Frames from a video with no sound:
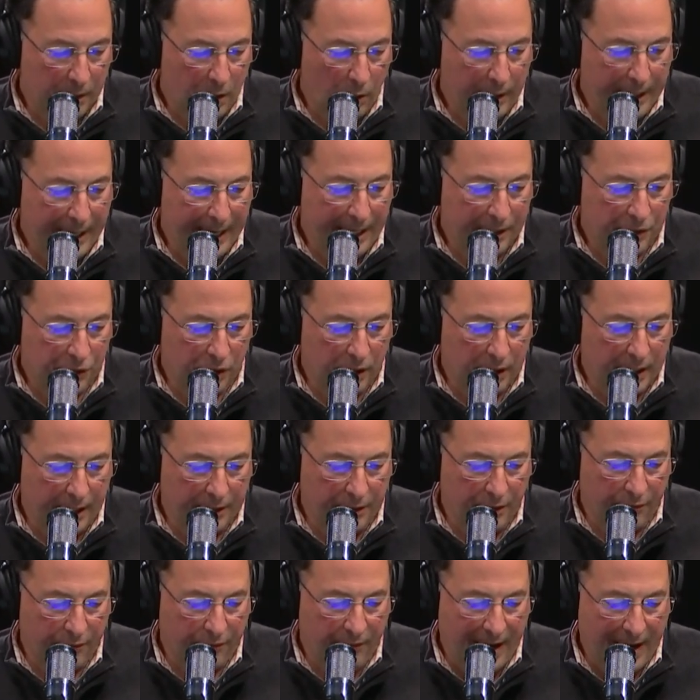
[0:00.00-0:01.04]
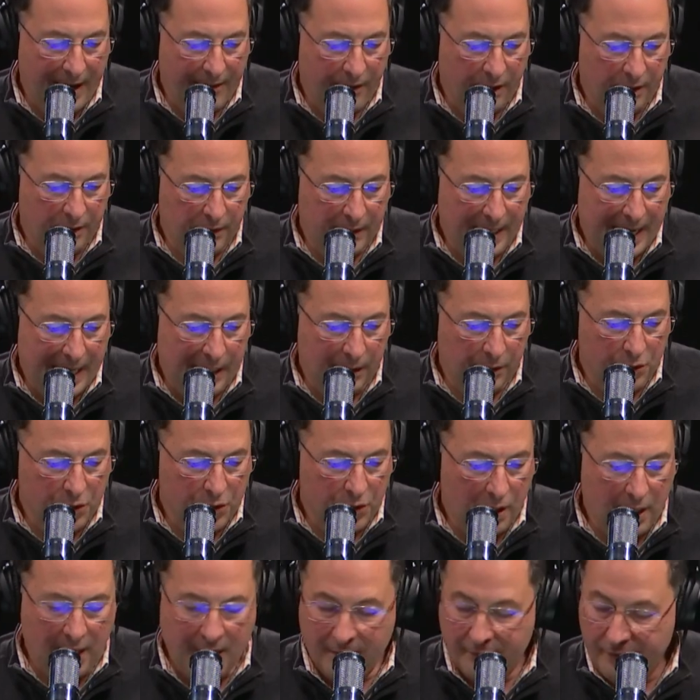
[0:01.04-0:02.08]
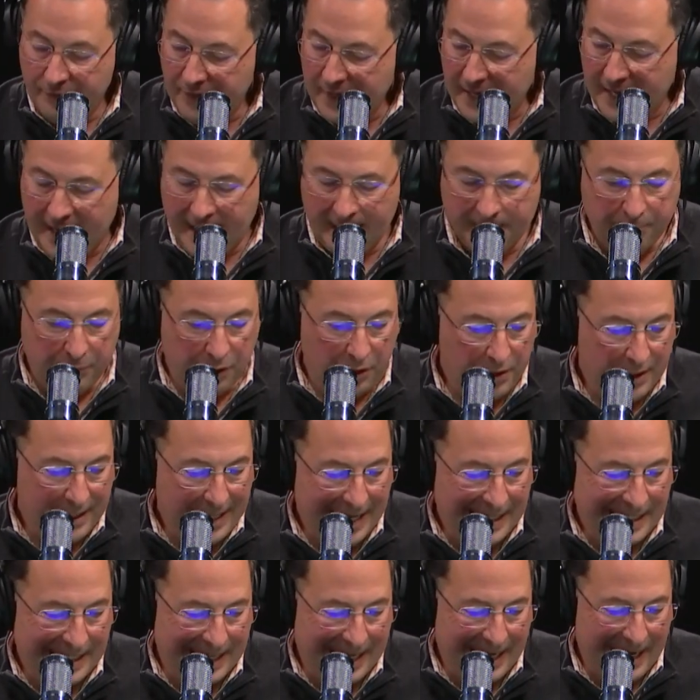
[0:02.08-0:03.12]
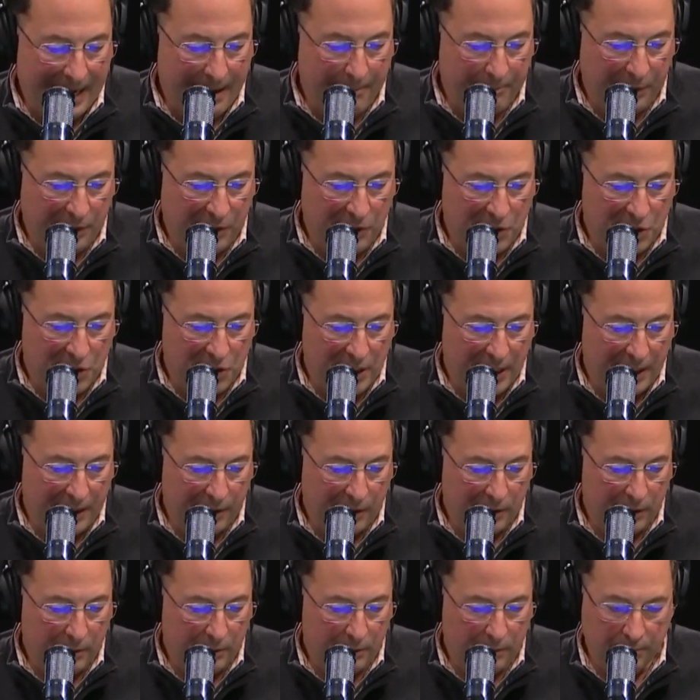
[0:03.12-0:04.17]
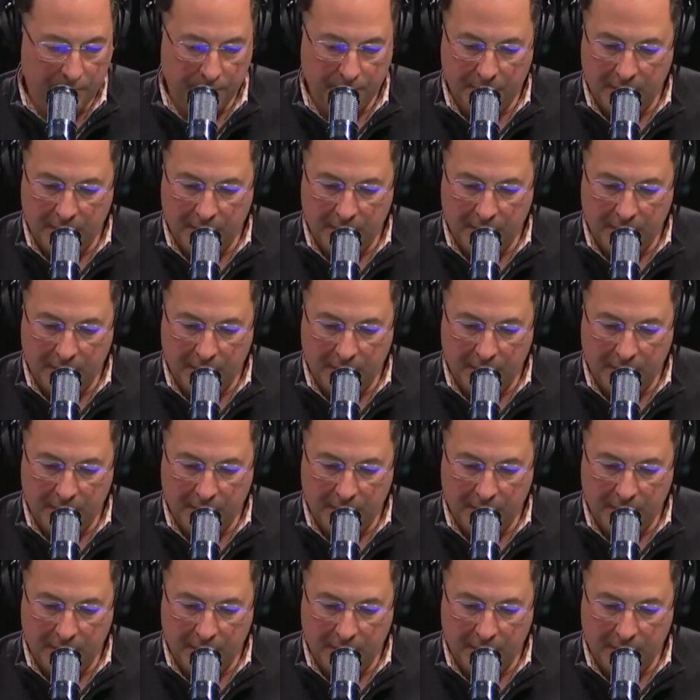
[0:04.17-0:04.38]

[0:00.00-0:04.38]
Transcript: Go cash in on your $500 off at Burdette Camping Center